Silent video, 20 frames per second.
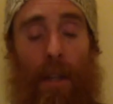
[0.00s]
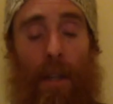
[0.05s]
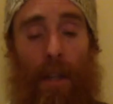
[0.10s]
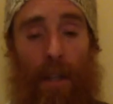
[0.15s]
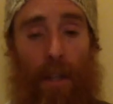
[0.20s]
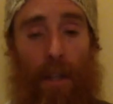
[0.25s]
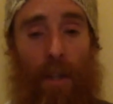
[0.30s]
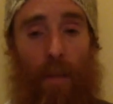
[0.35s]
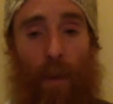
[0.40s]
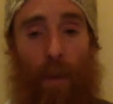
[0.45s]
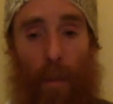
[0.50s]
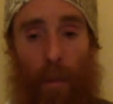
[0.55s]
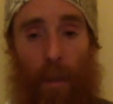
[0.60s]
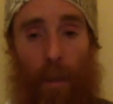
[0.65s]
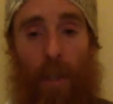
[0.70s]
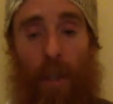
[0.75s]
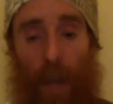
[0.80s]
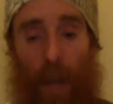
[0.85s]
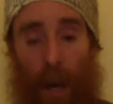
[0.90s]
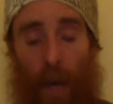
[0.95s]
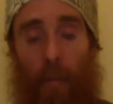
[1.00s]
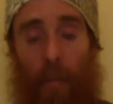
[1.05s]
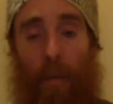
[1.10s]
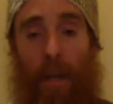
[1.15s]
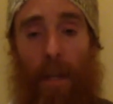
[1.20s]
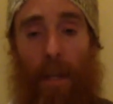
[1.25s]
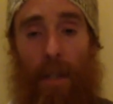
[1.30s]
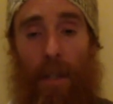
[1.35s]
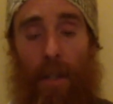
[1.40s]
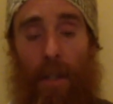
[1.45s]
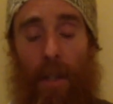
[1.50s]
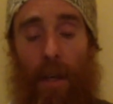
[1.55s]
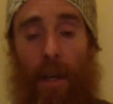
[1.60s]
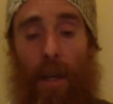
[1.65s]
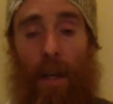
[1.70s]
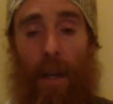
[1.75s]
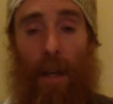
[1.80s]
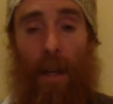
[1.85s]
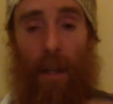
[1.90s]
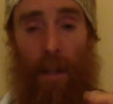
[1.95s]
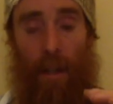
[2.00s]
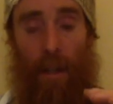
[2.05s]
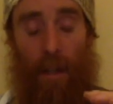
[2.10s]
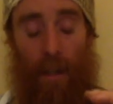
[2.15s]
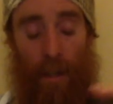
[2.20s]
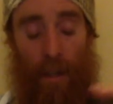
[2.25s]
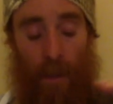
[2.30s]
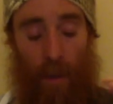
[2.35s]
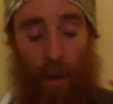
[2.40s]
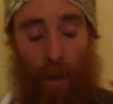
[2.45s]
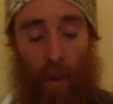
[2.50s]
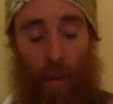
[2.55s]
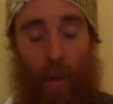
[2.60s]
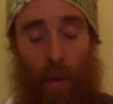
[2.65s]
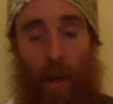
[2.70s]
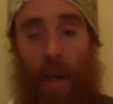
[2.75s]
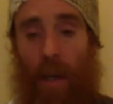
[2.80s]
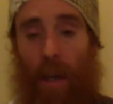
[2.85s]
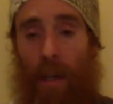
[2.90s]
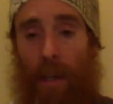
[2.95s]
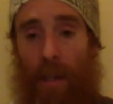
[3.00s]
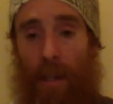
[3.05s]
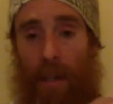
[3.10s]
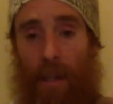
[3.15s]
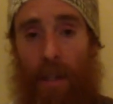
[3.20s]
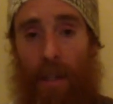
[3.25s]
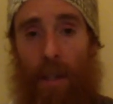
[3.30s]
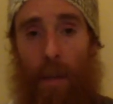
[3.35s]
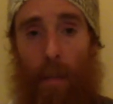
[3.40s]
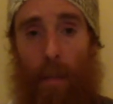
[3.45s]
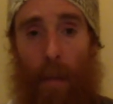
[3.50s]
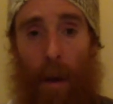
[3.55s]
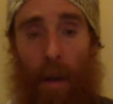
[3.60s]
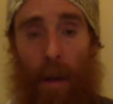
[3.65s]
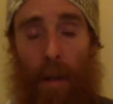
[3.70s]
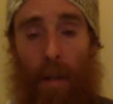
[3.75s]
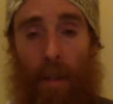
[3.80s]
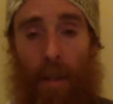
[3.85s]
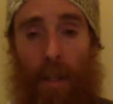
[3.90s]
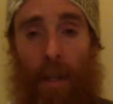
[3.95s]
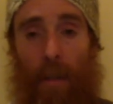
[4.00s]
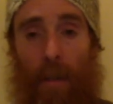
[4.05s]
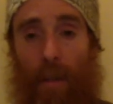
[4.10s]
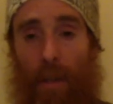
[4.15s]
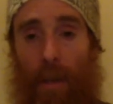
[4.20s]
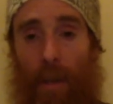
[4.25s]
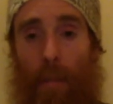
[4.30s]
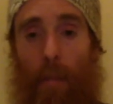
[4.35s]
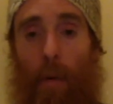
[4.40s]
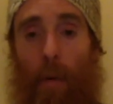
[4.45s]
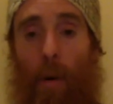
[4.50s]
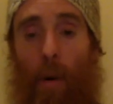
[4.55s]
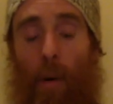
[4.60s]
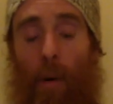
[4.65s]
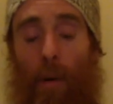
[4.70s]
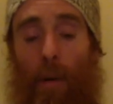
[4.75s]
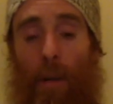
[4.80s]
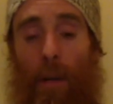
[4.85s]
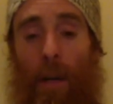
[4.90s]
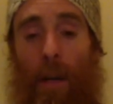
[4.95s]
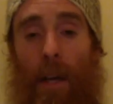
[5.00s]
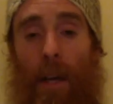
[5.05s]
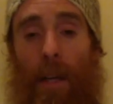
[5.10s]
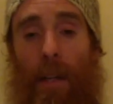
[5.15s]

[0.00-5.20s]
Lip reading: This is what Mashiach means. And so this is a leadership role.